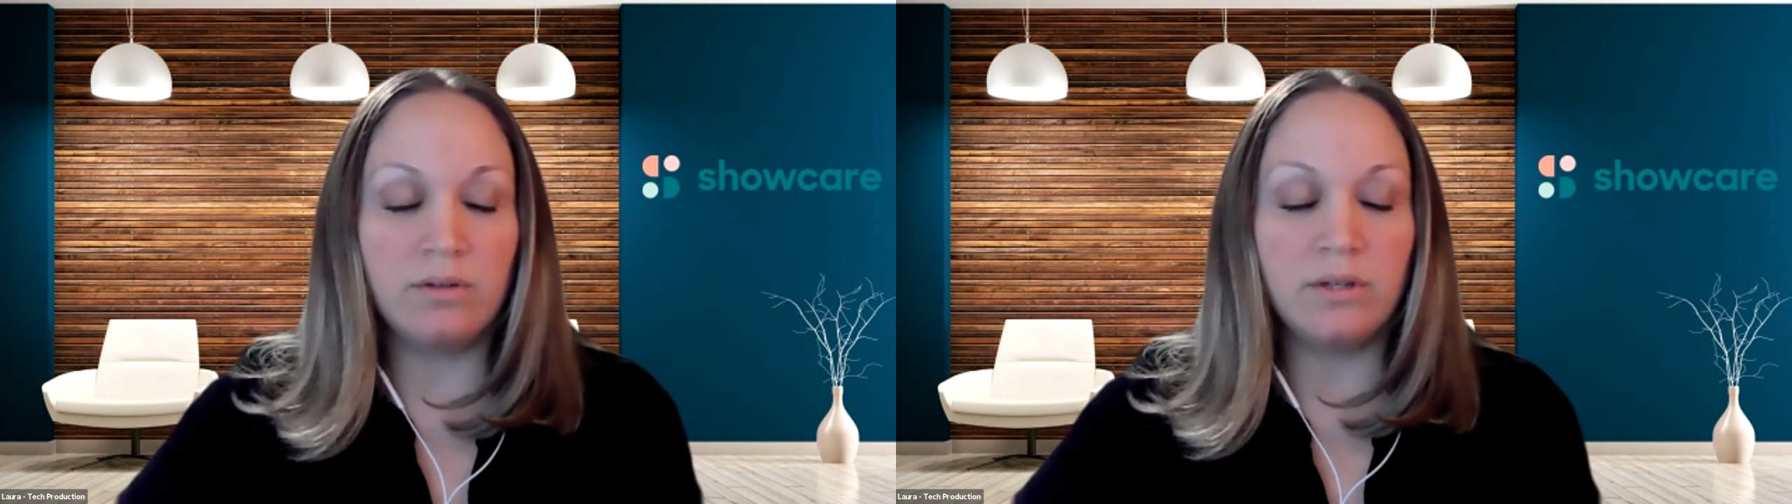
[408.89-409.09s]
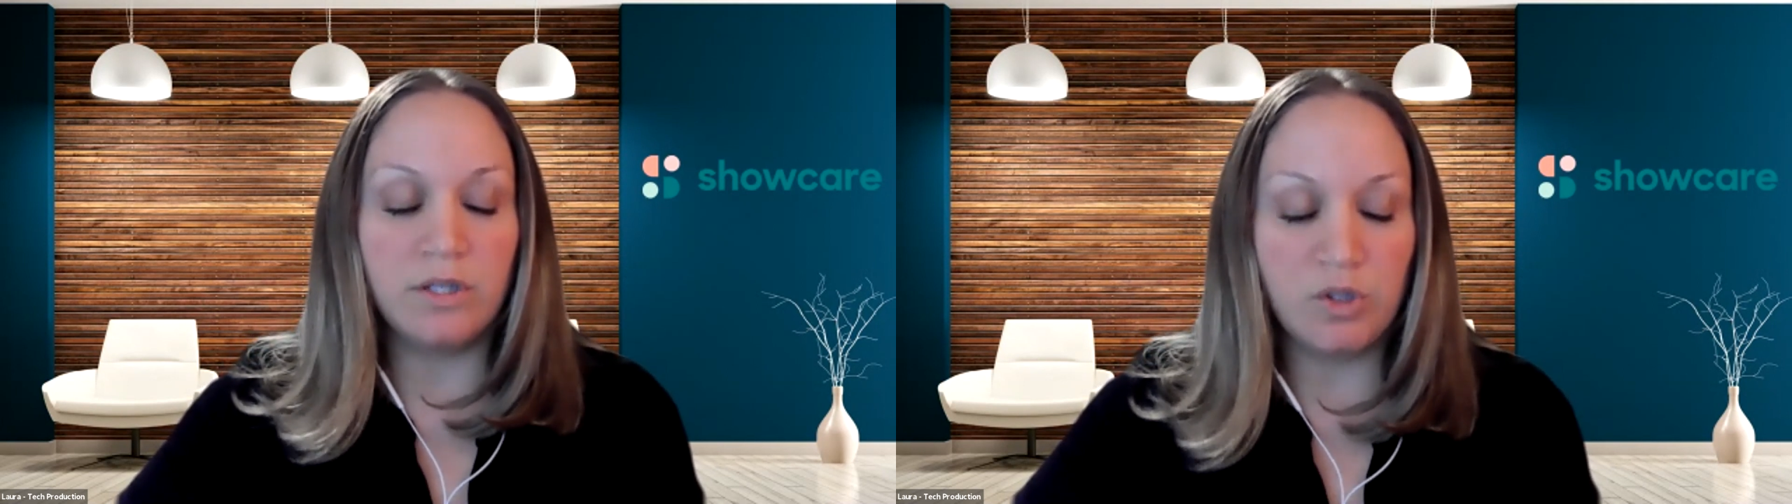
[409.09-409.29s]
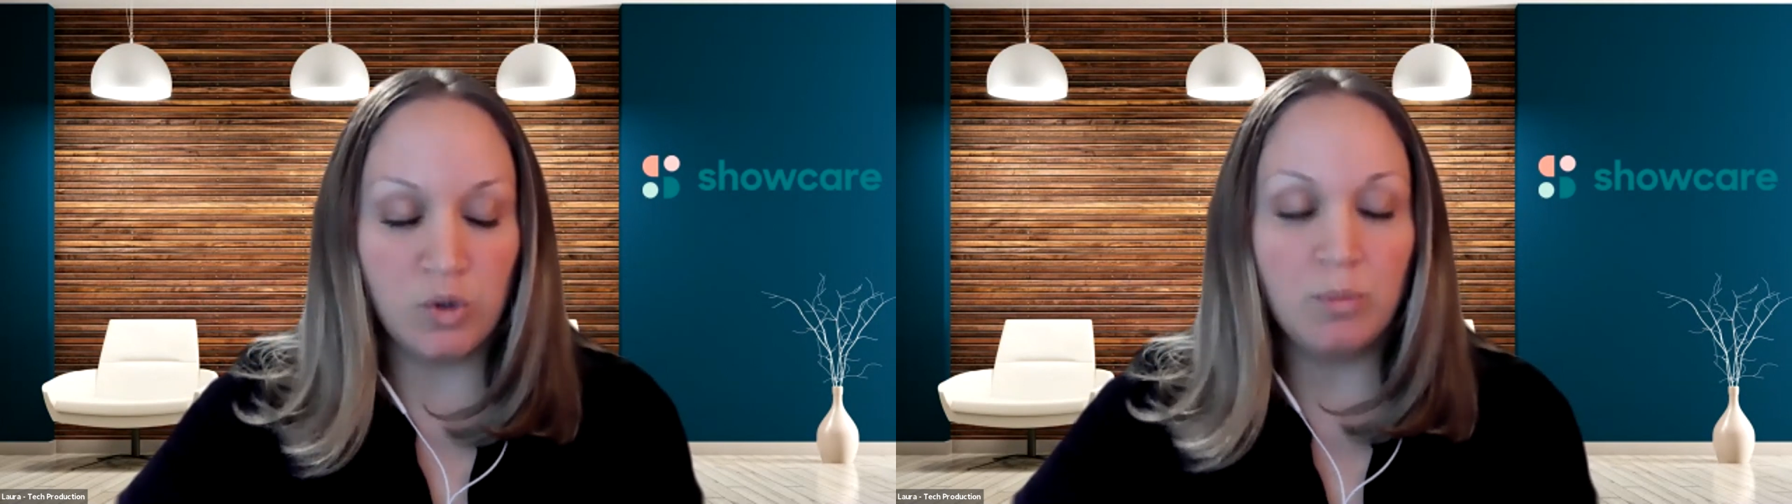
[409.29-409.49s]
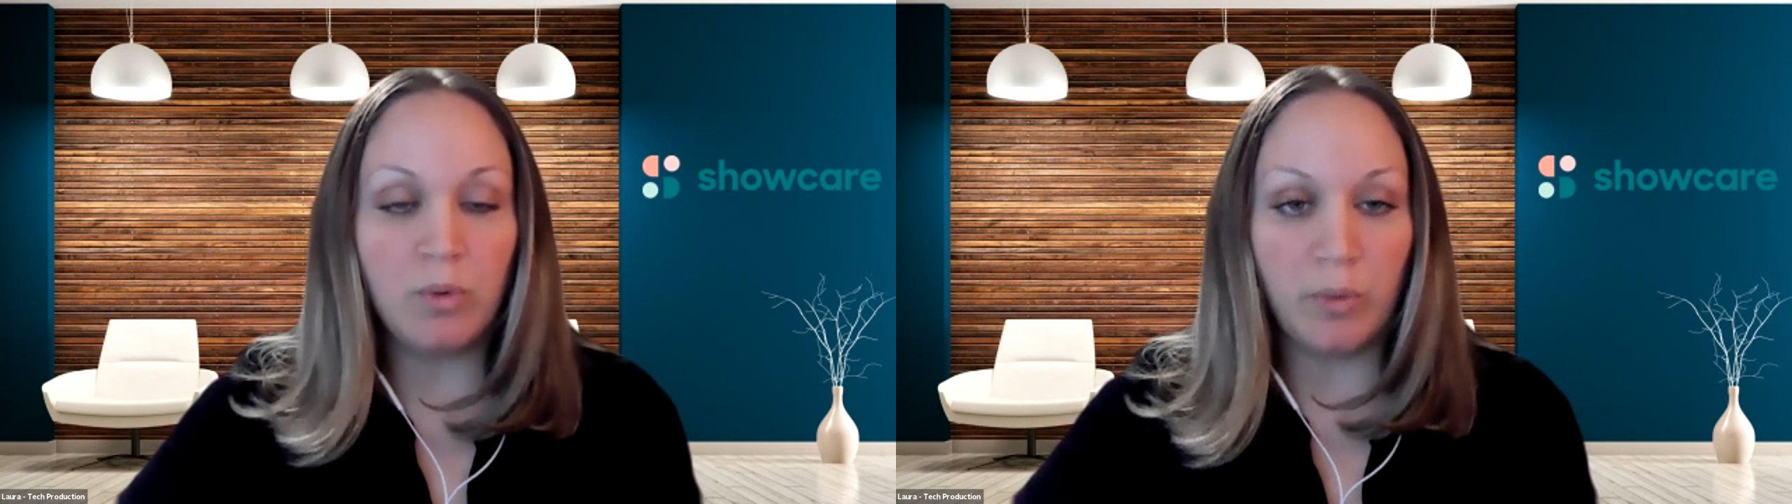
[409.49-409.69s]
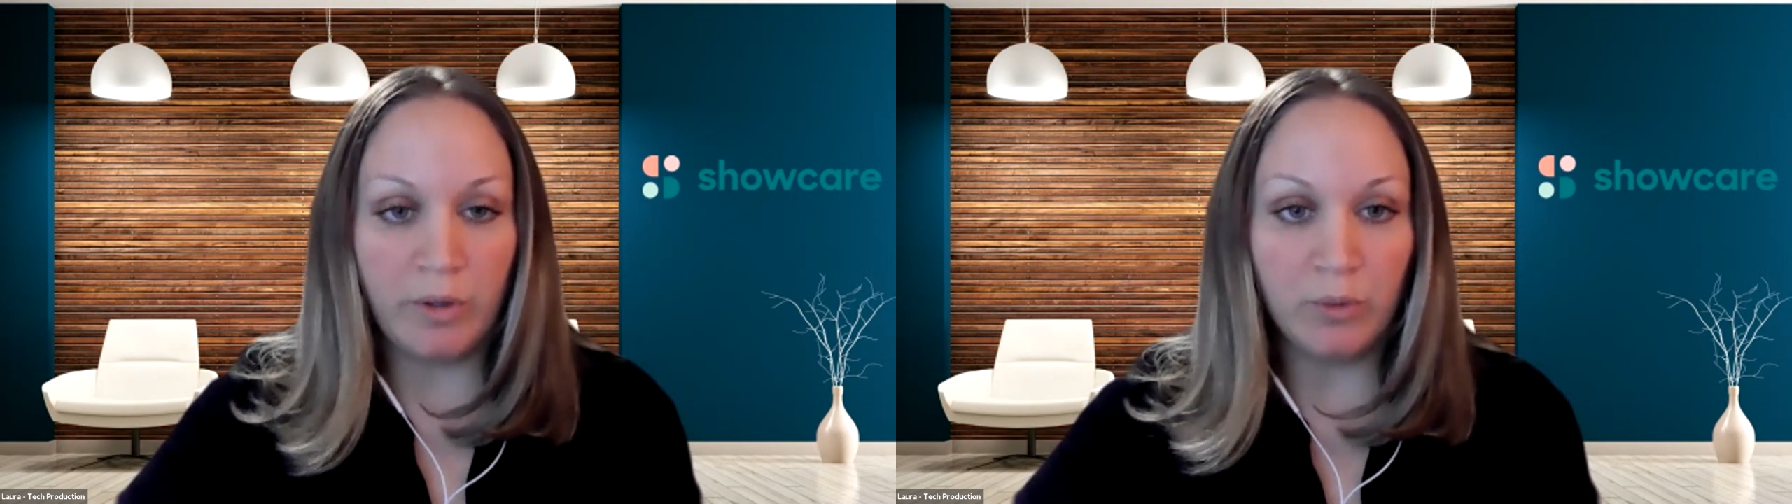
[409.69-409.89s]
the
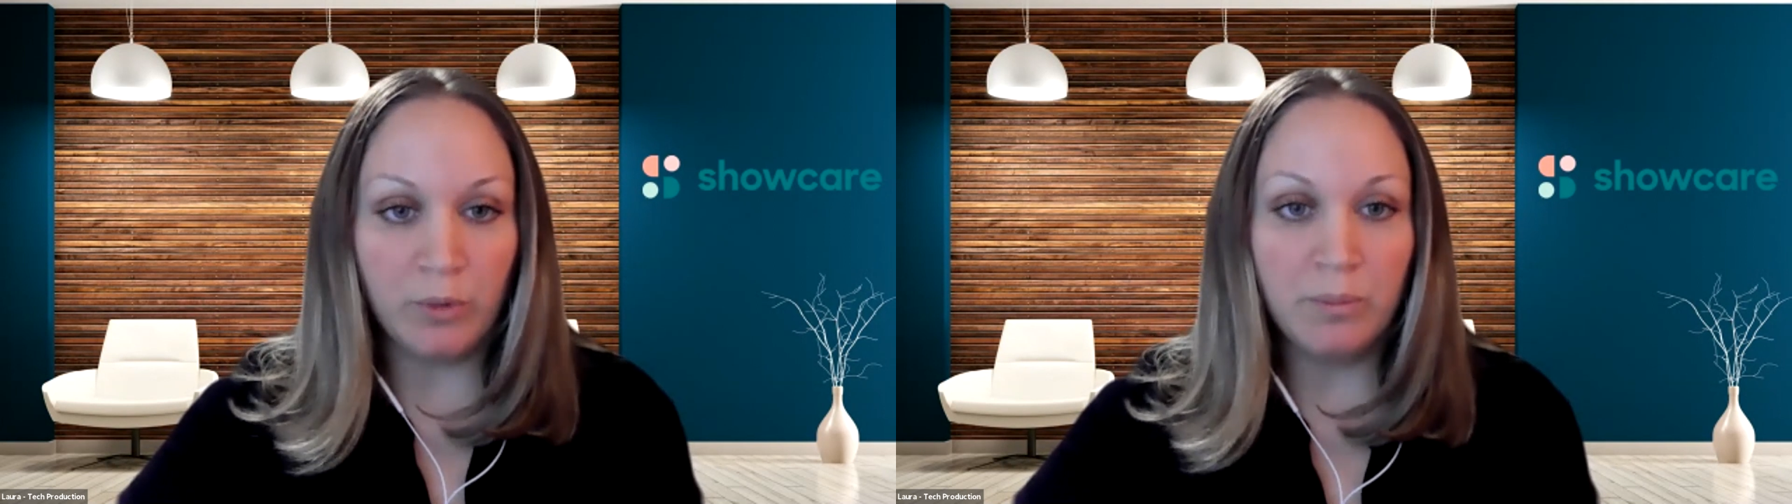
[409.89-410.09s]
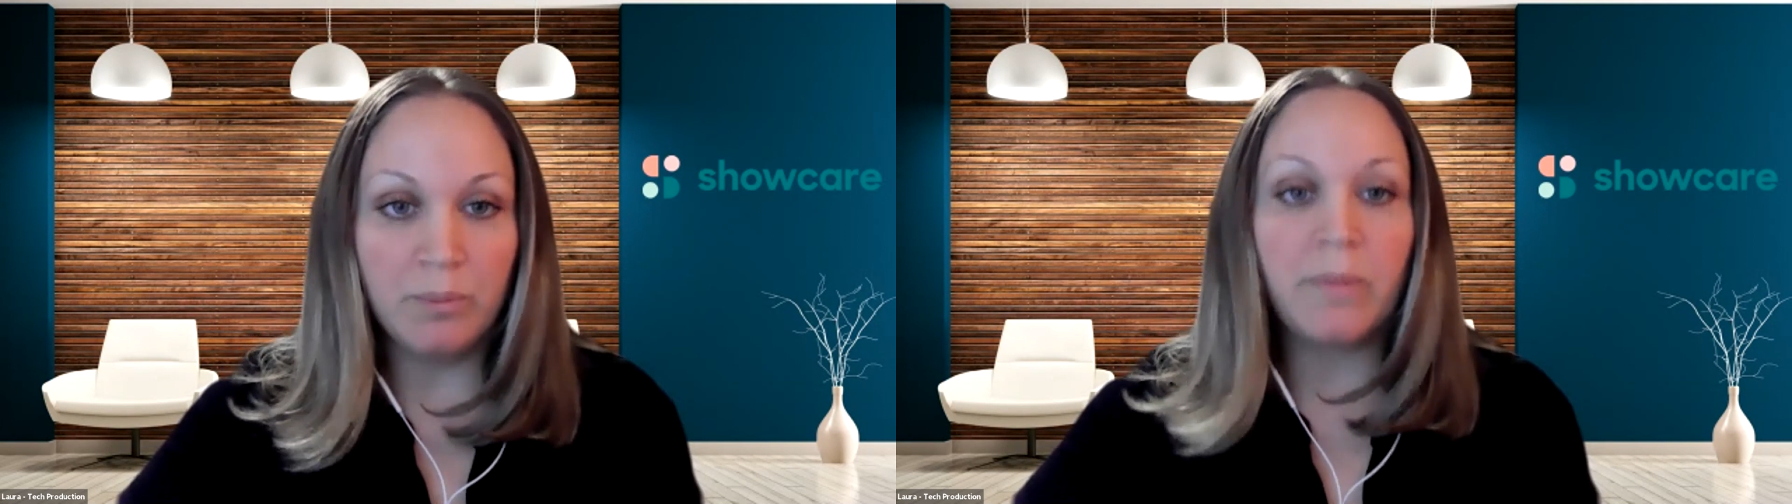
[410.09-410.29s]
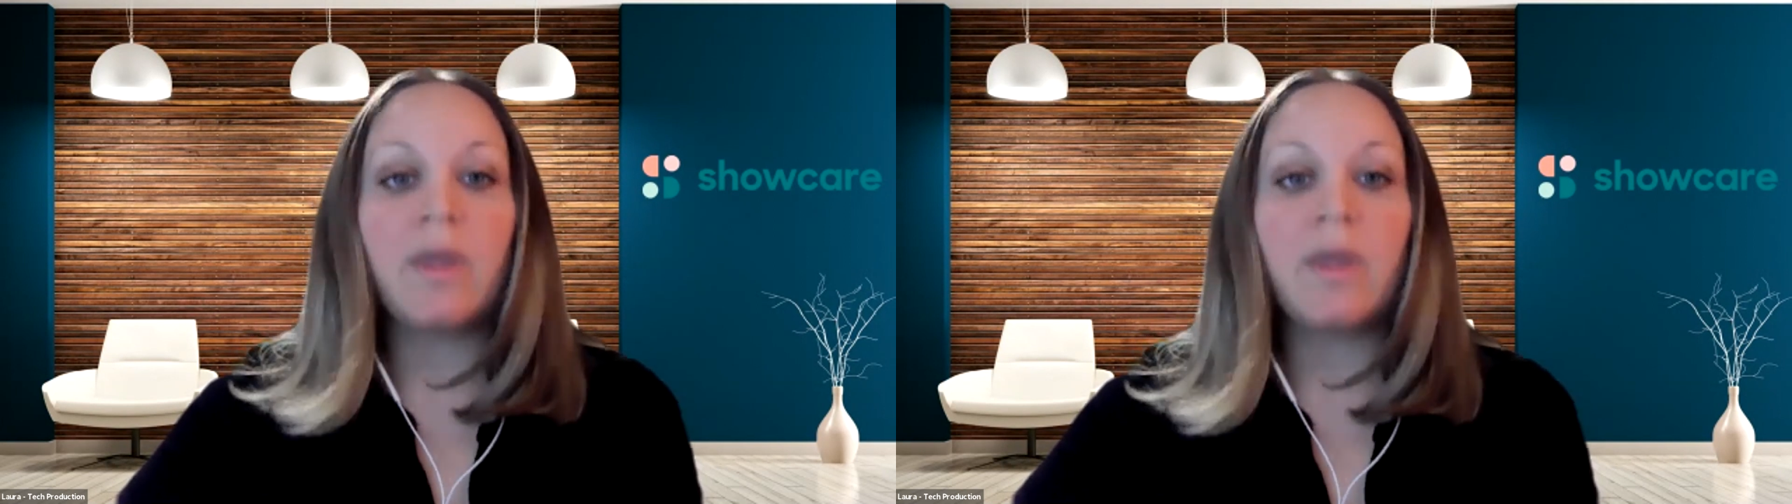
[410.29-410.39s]
Zoom green room,